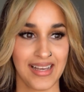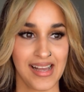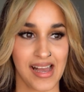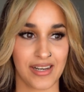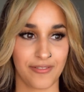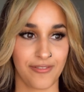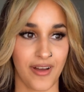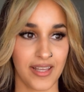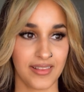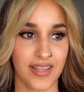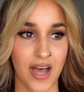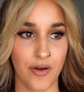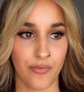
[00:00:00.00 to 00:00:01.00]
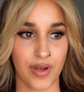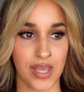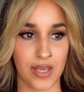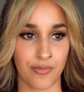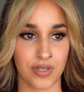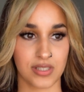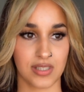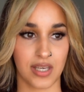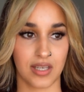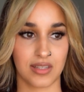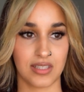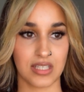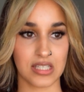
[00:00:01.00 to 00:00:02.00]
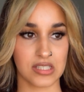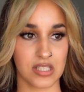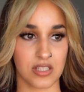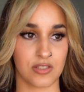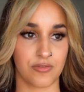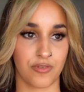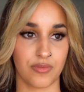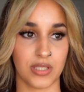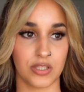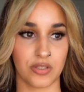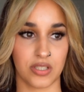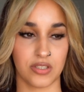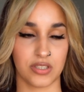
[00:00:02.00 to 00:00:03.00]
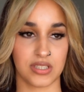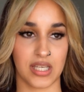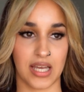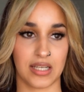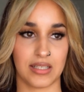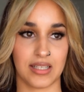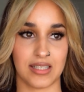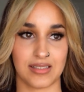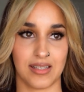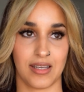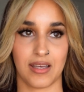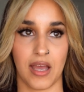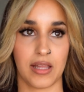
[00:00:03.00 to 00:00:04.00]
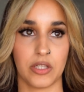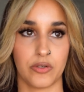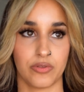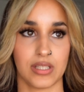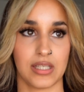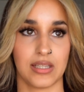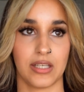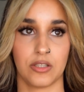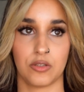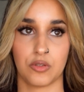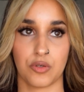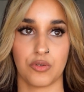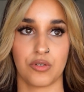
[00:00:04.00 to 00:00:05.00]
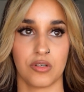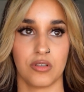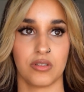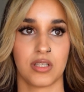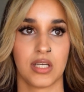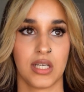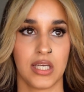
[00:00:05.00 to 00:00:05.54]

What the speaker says: and I find that way was like the easiest for me to understand is like I literally like googled